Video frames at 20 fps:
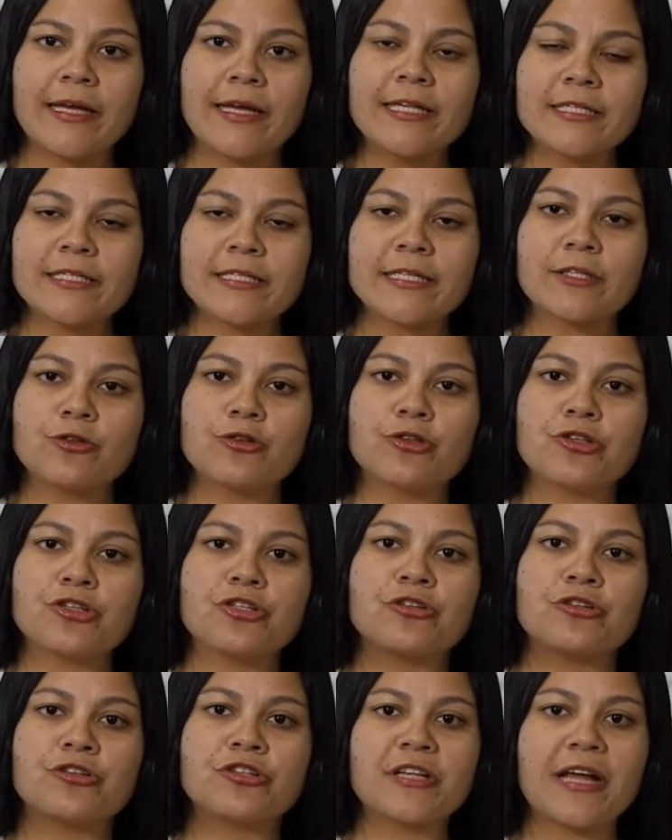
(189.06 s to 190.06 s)

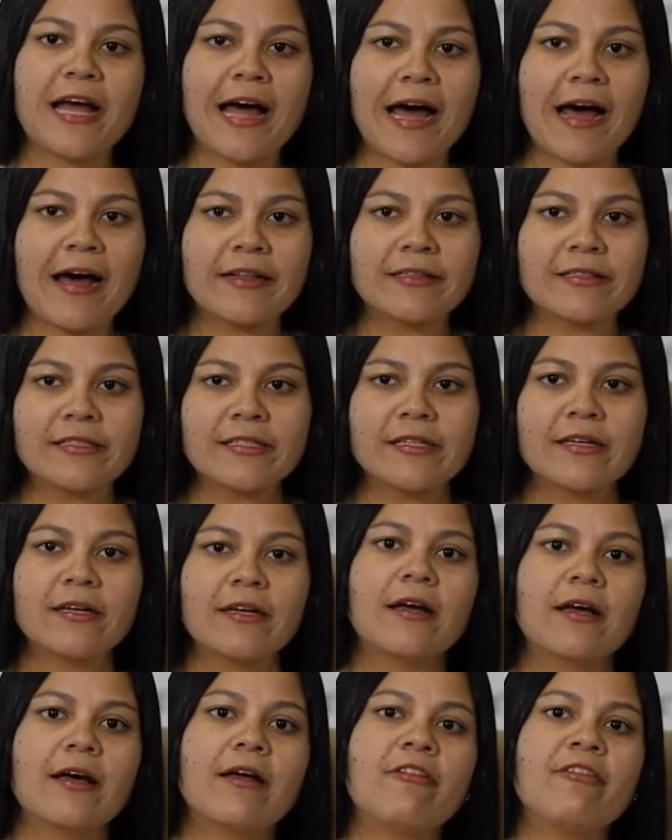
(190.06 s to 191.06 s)
institutions, and
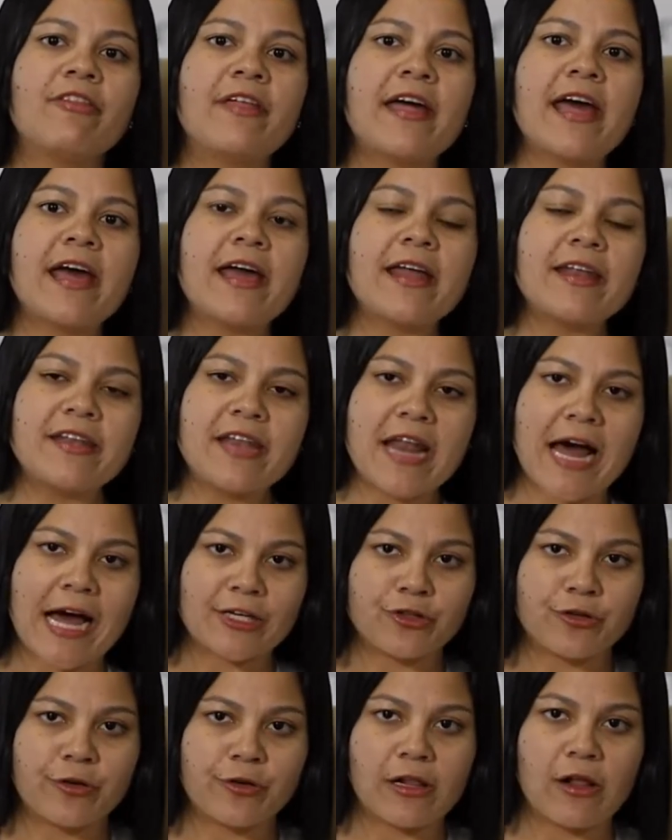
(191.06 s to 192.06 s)
the
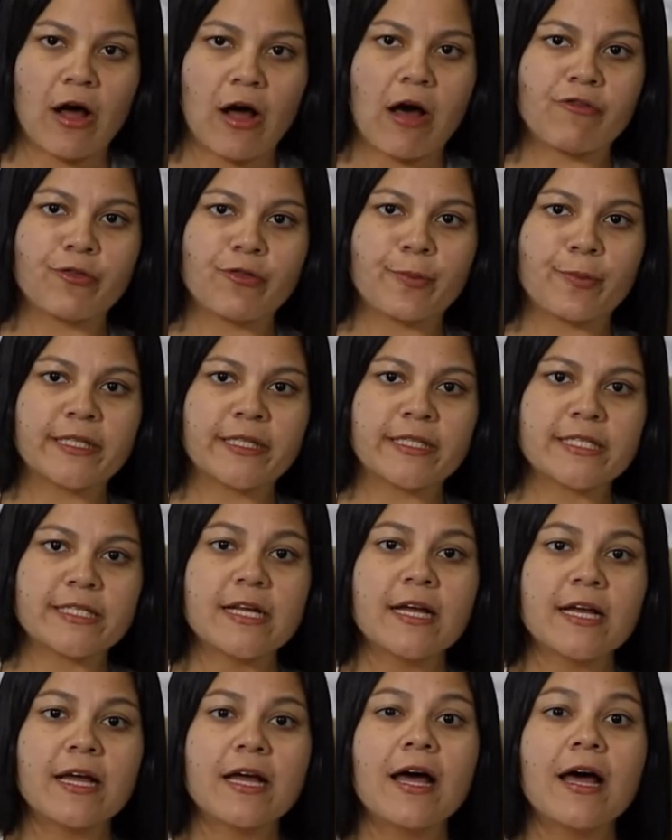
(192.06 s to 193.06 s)
national
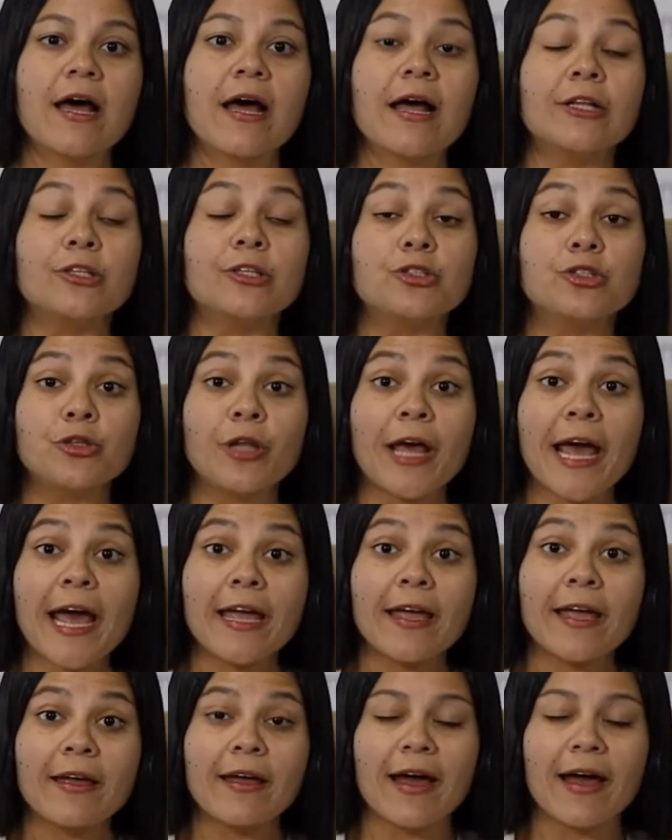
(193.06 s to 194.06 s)
governments.
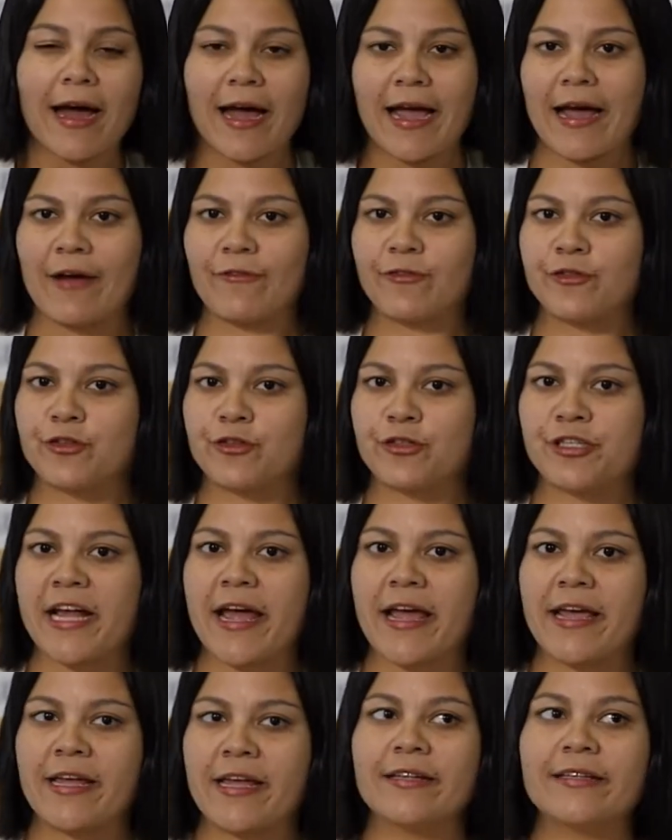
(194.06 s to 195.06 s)
Today, I have to
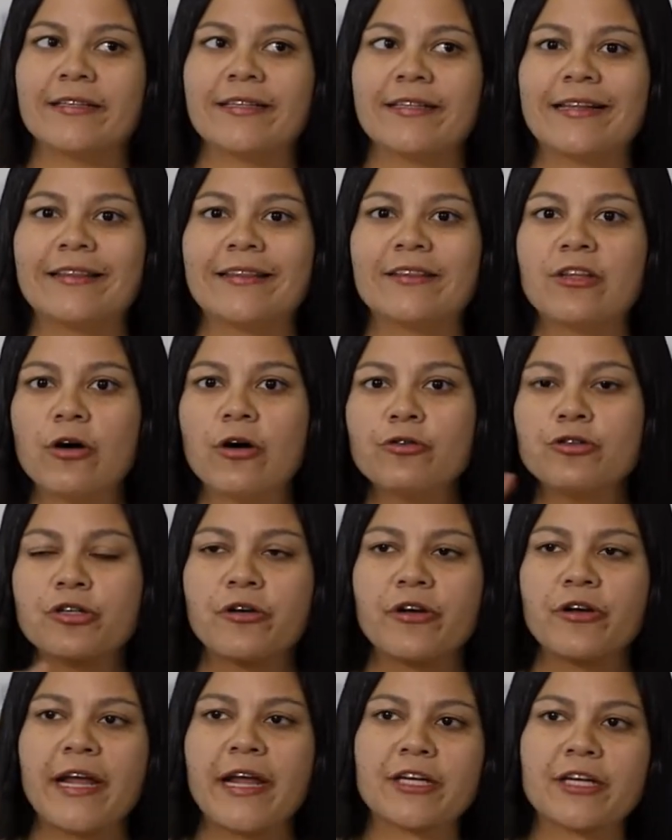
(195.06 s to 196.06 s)
say that those
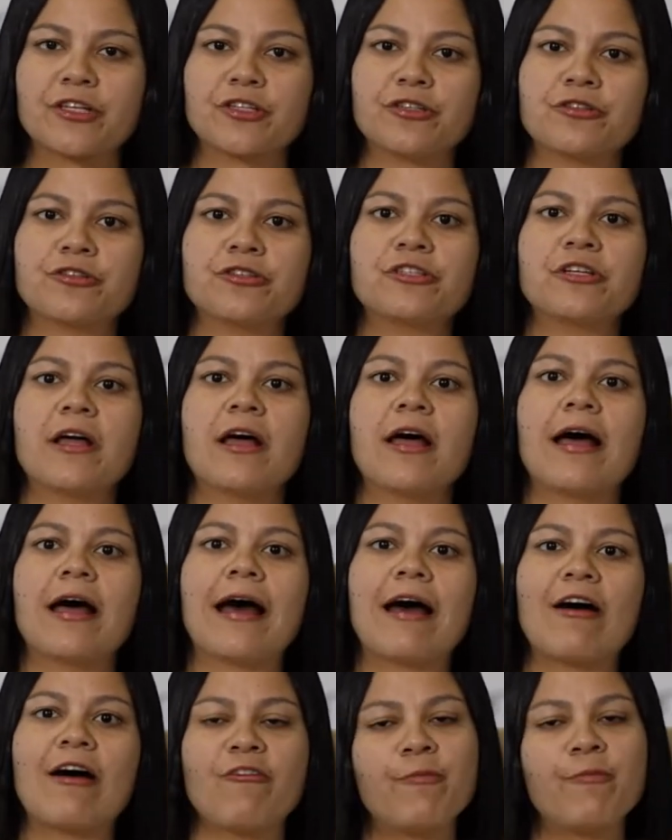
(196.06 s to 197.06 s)
connections
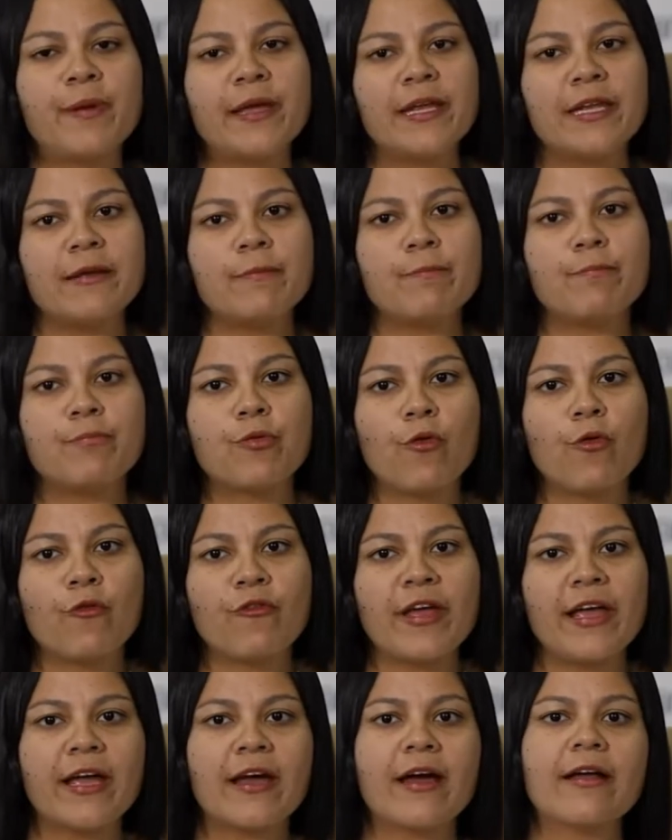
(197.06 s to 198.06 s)
have been
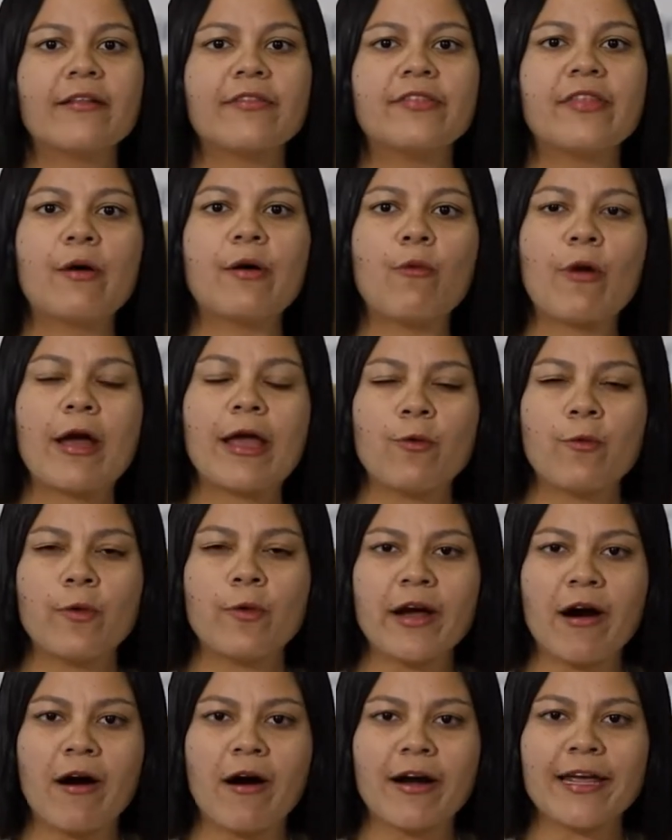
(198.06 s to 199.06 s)
improving the way
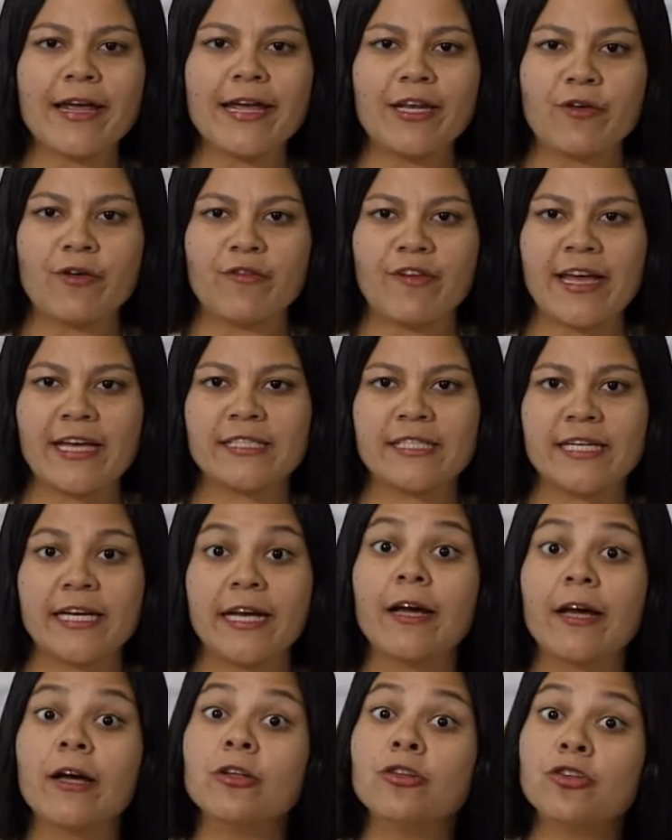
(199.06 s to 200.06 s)
we are
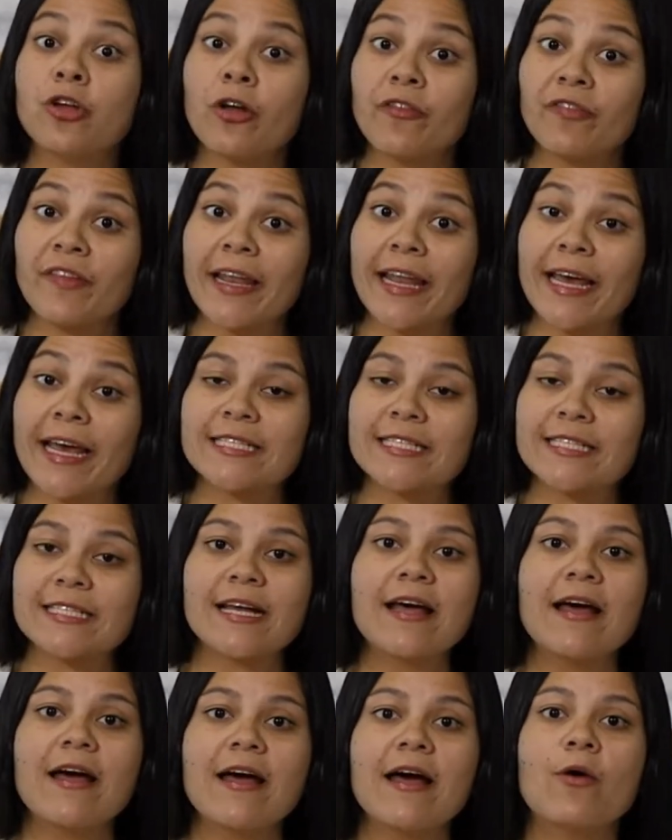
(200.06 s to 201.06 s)
innovating. Nonetheless,